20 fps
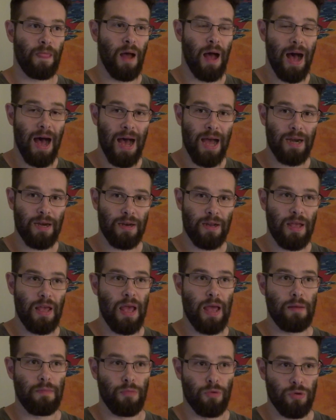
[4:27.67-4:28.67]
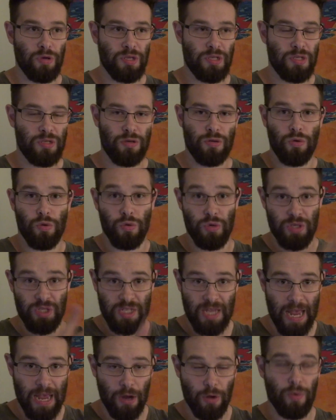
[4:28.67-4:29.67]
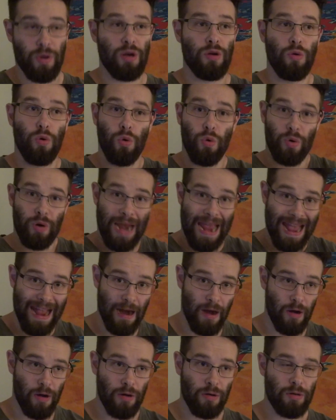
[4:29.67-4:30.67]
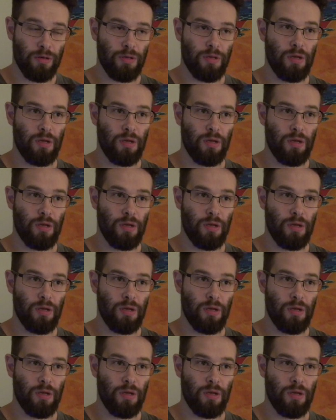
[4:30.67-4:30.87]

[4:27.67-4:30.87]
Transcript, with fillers: hot and moist or sanguine or air.